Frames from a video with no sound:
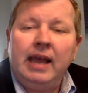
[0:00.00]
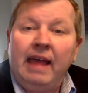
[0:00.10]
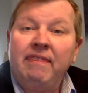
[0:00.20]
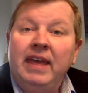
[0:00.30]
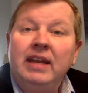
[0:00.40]

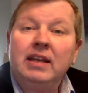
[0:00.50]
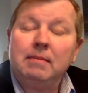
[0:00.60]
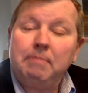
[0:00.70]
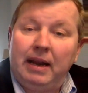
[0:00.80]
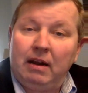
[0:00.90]
and then
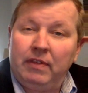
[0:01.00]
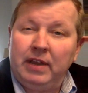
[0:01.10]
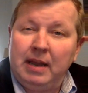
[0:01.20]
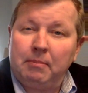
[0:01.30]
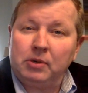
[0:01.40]
compare the
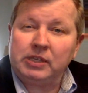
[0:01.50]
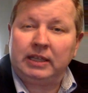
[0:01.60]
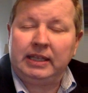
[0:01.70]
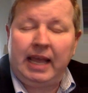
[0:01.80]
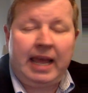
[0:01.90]
numbers
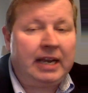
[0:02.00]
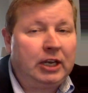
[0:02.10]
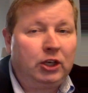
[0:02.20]
at the end.